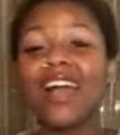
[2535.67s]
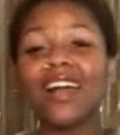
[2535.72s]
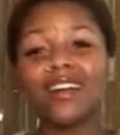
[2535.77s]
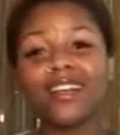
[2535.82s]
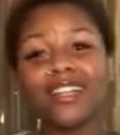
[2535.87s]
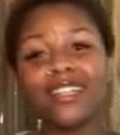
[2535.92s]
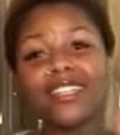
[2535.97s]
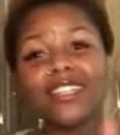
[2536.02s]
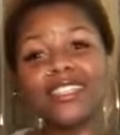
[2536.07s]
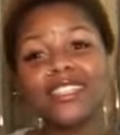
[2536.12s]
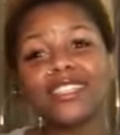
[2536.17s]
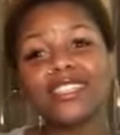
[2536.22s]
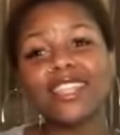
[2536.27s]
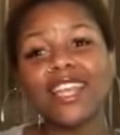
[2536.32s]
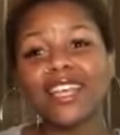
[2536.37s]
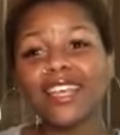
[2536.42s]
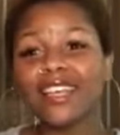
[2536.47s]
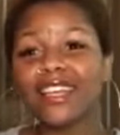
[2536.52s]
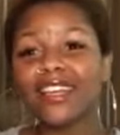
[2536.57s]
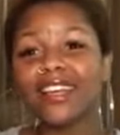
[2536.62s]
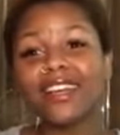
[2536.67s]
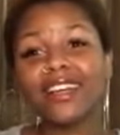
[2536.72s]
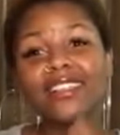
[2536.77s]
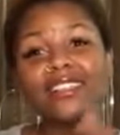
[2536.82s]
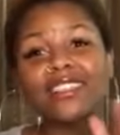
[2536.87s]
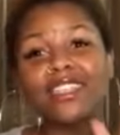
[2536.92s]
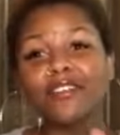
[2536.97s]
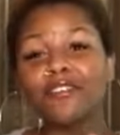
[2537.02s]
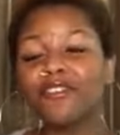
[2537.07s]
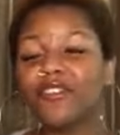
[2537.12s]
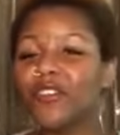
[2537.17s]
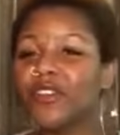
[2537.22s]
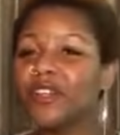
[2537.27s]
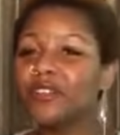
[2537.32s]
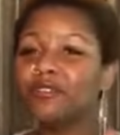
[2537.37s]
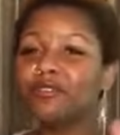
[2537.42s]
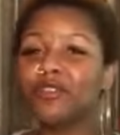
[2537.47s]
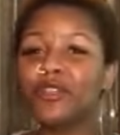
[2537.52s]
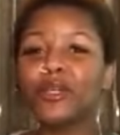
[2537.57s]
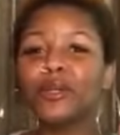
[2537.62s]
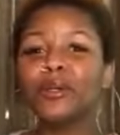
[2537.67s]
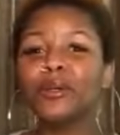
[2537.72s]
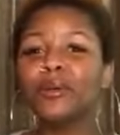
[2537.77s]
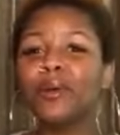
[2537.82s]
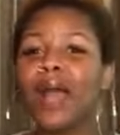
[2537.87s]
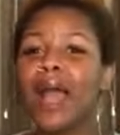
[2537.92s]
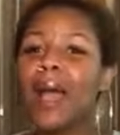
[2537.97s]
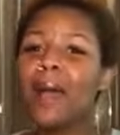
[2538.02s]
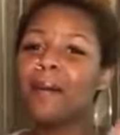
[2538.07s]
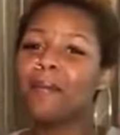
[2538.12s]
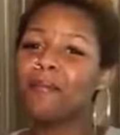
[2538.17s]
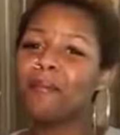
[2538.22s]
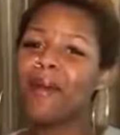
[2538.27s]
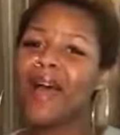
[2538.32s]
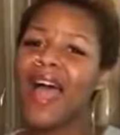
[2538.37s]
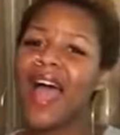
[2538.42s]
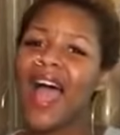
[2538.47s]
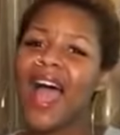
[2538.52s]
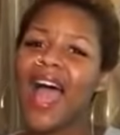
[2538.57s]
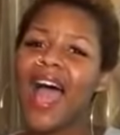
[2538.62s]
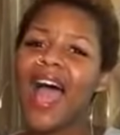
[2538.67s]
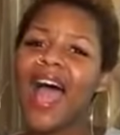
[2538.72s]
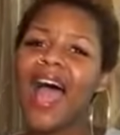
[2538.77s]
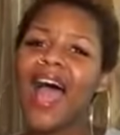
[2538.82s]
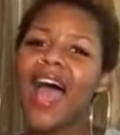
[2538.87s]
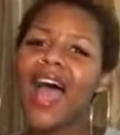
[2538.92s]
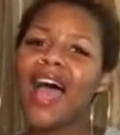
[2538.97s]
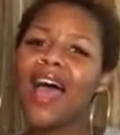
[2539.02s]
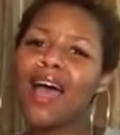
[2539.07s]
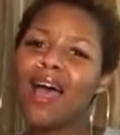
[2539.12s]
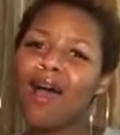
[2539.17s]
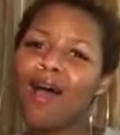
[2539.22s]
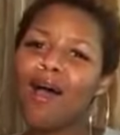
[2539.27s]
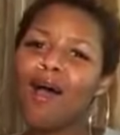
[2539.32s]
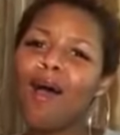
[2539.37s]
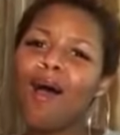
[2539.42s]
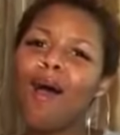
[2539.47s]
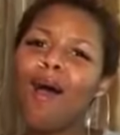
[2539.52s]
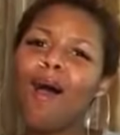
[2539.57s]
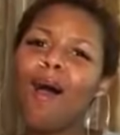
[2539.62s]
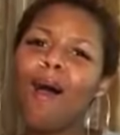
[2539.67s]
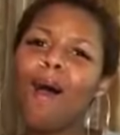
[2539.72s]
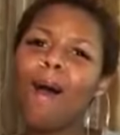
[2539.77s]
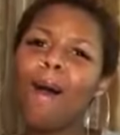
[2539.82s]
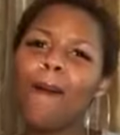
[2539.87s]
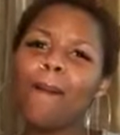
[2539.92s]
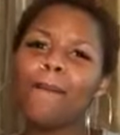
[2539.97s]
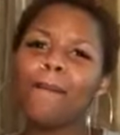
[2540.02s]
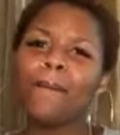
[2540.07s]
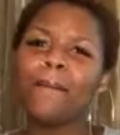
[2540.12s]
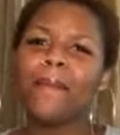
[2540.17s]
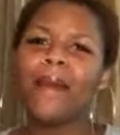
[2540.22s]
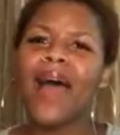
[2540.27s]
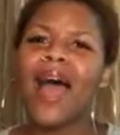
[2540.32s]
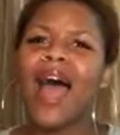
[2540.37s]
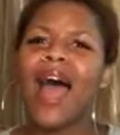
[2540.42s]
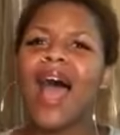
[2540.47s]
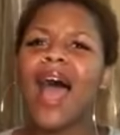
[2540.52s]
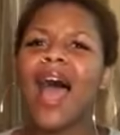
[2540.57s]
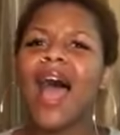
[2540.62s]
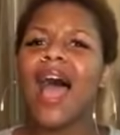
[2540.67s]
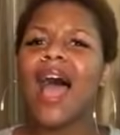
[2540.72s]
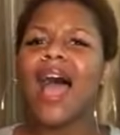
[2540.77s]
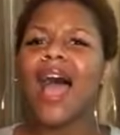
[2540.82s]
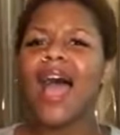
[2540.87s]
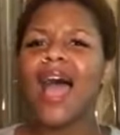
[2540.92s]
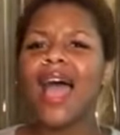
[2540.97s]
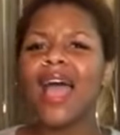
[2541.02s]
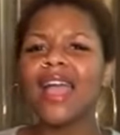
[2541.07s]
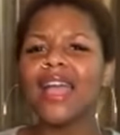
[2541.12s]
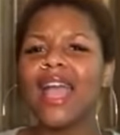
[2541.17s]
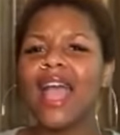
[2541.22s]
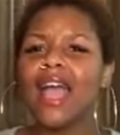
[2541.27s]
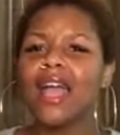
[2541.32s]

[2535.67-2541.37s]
others take a different view. My, oh my,